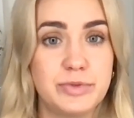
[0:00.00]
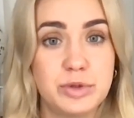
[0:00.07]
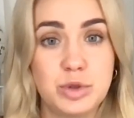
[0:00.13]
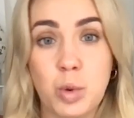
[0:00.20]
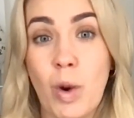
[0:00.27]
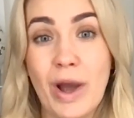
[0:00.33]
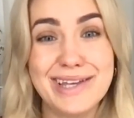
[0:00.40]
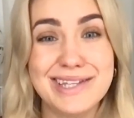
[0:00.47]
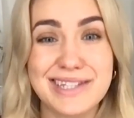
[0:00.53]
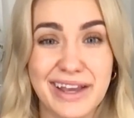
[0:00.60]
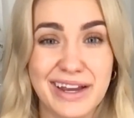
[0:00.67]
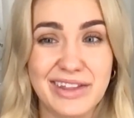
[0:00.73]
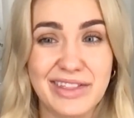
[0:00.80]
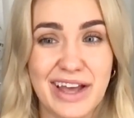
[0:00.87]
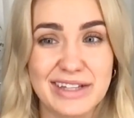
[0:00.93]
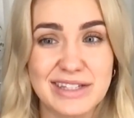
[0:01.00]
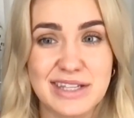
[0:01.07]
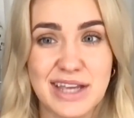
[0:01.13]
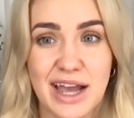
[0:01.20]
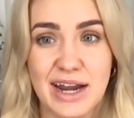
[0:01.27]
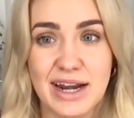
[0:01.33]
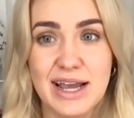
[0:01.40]
twice late in that
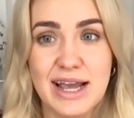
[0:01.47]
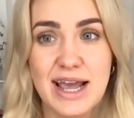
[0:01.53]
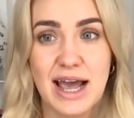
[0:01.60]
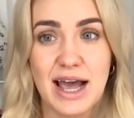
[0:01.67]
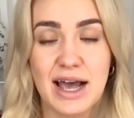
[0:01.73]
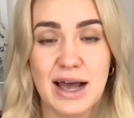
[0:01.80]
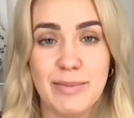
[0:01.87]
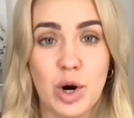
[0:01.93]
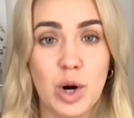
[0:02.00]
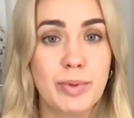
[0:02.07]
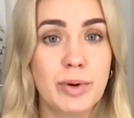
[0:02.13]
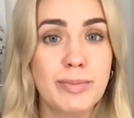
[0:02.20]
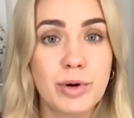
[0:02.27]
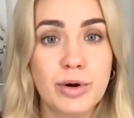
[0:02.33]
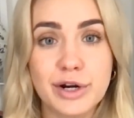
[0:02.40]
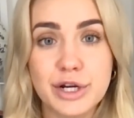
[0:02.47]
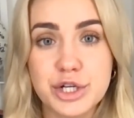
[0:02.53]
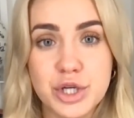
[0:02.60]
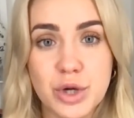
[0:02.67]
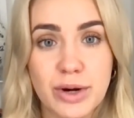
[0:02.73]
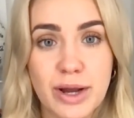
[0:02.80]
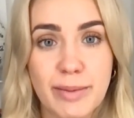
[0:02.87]
set. Harper Murray
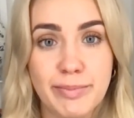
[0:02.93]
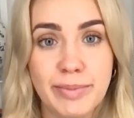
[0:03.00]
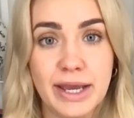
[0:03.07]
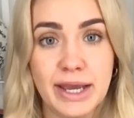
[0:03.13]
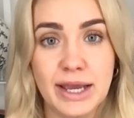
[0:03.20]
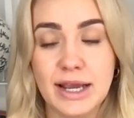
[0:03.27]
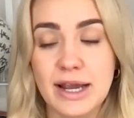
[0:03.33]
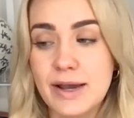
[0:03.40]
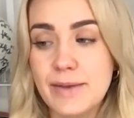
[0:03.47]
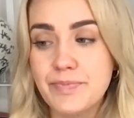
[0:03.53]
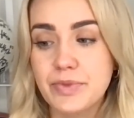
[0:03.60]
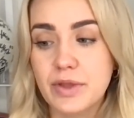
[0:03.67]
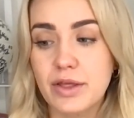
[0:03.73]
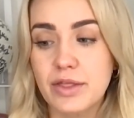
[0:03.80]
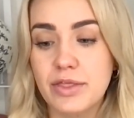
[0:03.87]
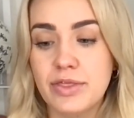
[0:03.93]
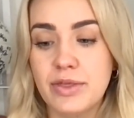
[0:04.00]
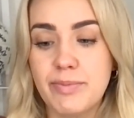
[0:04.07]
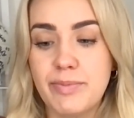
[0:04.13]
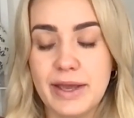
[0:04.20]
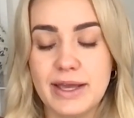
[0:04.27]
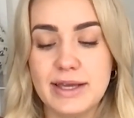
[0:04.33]
showed up big. The
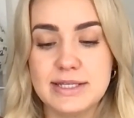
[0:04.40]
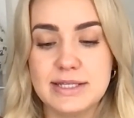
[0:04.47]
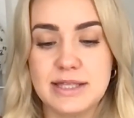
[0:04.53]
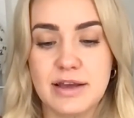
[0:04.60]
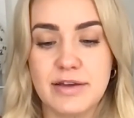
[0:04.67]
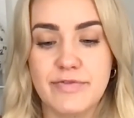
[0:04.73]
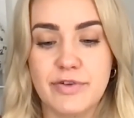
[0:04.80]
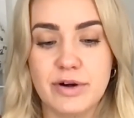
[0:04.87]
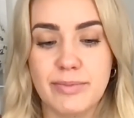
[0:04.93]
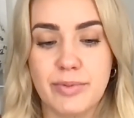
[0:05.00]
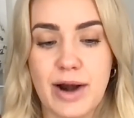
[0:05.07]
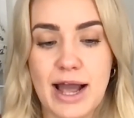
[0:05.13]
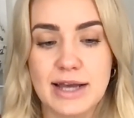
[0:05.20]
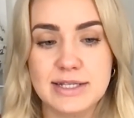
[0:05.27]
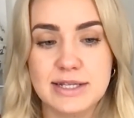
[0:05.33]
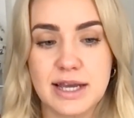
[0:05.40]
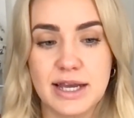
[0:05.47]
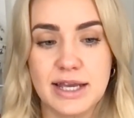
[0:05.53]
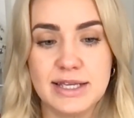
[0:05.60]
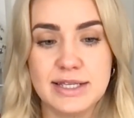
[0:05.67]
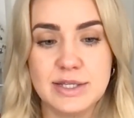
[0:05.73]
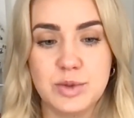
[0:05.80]
biggest thing for
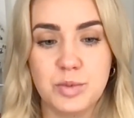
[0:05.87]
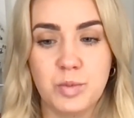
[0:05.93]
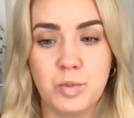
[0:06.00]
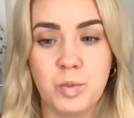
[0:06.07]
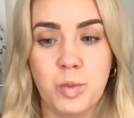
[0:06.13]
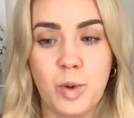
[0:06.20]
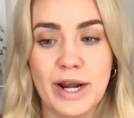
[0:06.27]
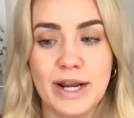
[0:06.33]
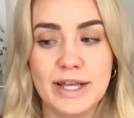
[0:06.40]
Nebraska is when